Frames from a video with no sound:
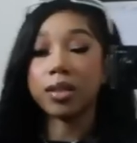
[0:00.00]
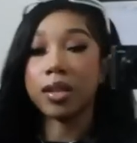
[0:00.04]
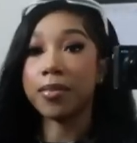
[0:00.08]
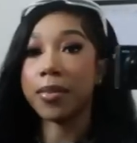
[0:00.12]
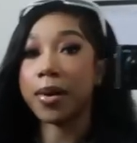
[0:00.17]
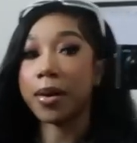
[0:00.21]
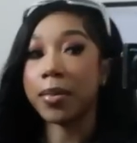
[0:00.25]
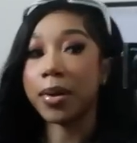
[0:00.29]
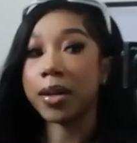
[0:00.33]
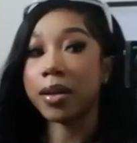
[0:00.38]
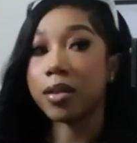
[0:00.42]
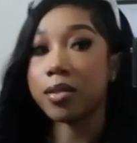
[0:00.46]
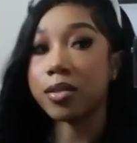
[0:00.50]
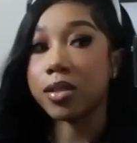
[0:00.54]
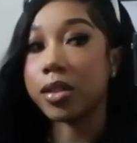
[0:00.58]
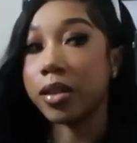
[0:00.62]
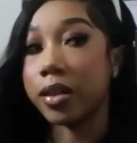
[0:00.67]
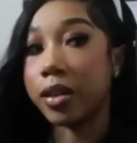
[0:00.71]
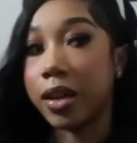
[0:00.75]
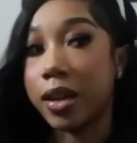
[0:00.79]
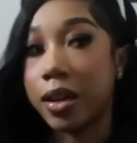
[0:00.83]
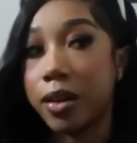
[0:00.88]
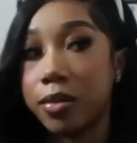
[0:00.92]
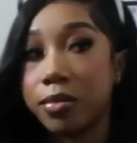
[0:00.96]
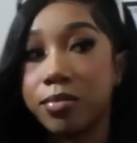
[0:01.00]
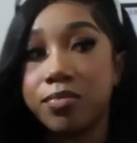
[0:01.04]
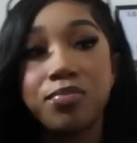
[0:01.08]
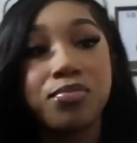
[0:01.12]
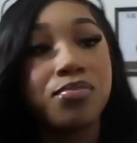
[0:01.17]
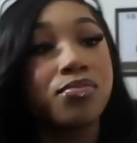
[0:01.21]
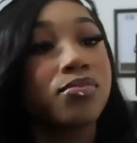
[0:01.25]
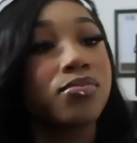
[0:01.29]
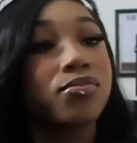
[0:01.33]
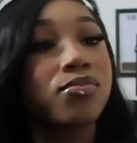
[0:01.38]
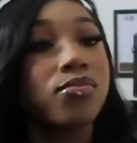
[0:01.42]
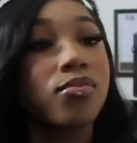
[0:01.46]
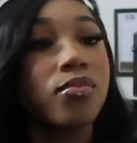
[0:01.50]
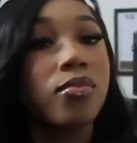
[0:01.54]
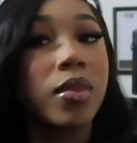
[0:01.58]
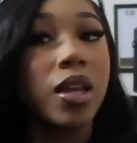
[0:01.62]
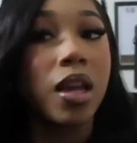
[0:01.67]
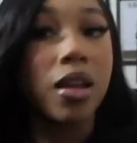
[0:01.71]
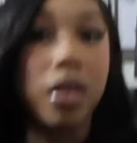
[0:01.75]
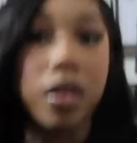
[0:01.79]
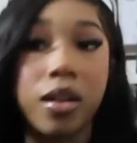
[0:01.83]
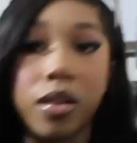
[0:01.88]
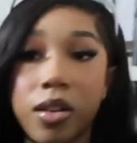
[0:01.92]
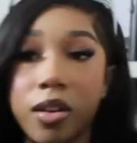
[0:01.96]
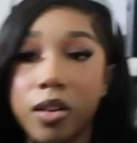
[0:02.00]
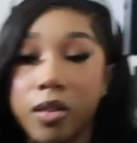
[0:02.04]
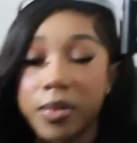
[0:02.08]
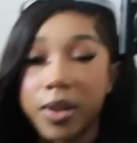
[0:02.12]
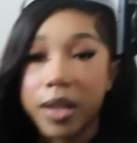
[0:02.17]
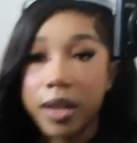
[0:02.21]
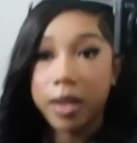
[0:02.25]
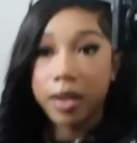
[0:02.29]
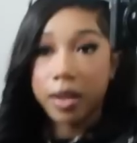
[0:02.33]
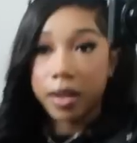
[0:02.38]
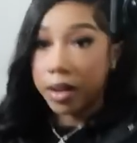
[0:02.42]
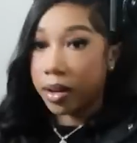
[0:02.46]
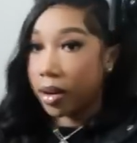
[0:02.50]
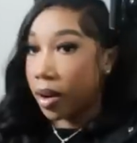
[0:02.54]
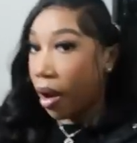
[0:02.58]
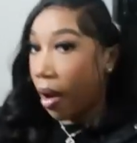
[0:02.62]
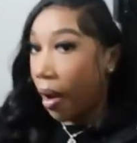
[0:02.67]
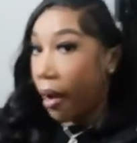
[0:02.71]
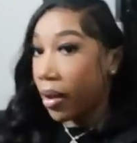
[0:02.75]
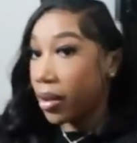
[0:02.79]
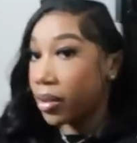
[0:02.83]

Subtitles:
did my makeup turn out? And I curled my hair.